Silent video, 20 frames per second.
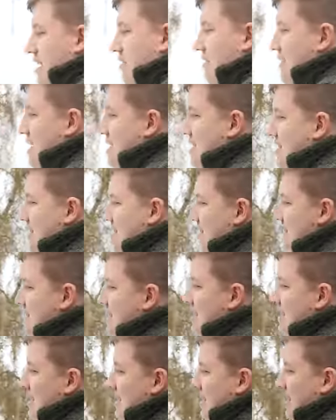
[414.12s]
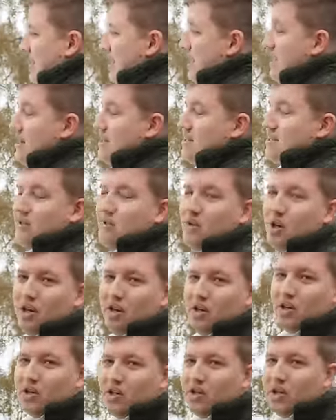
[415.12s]
now this is quite
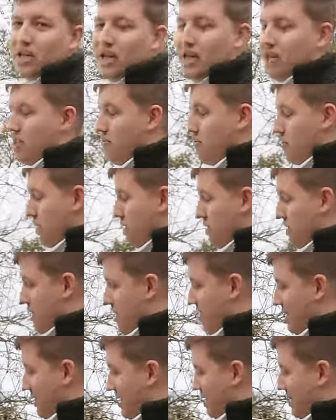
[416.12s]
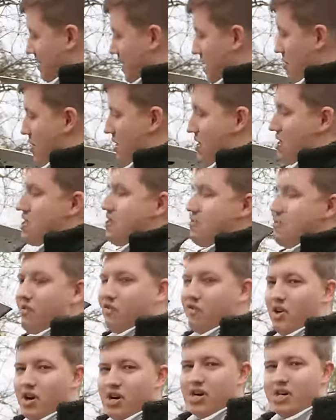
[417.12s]
an iconic engine because this is the same engine you would
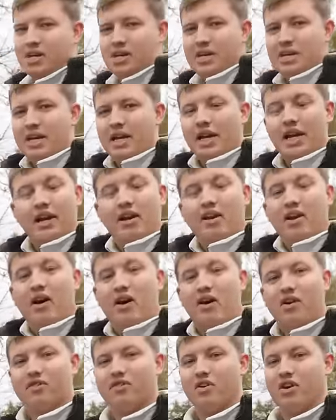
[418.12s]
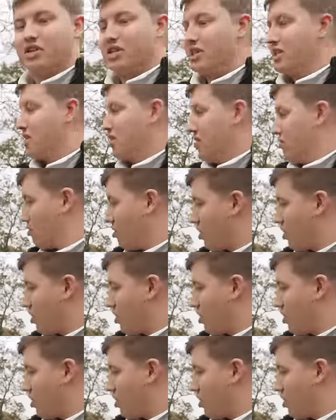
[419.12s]
find in an R32